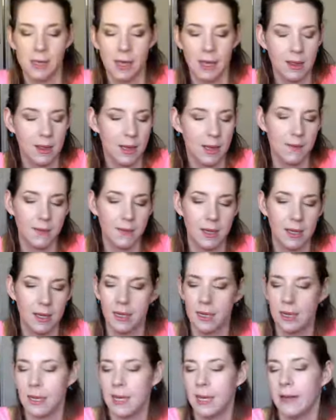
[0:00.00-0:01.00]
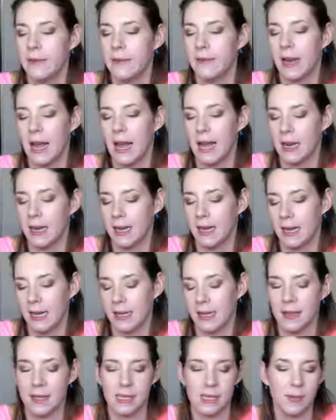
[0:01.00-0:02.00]
I love it. And it even had like
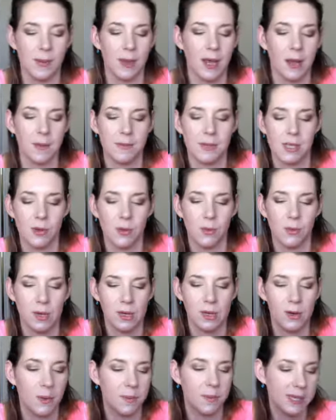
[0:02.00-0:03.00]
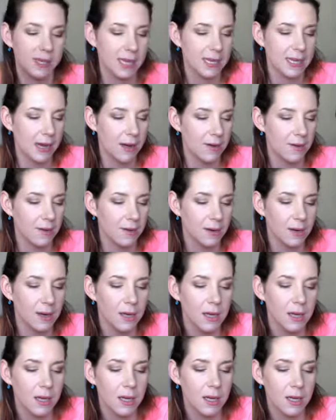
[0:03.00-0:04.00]
this way up so it wouldn't go upside
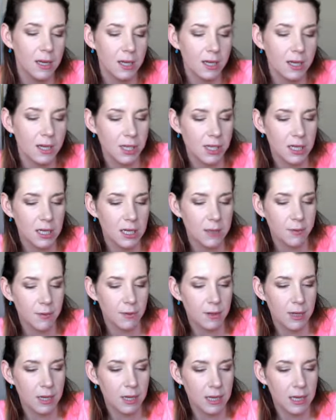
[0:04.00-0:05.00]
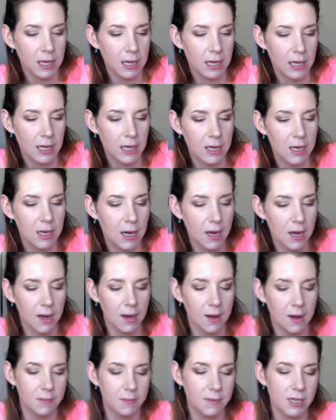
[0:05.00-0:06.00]
down. She put in,
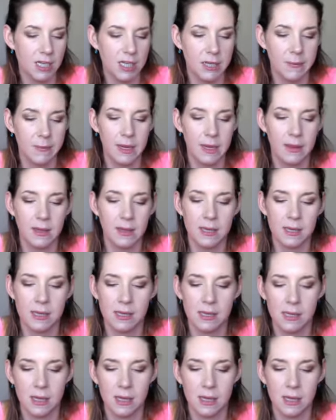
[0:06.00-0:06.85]
she made this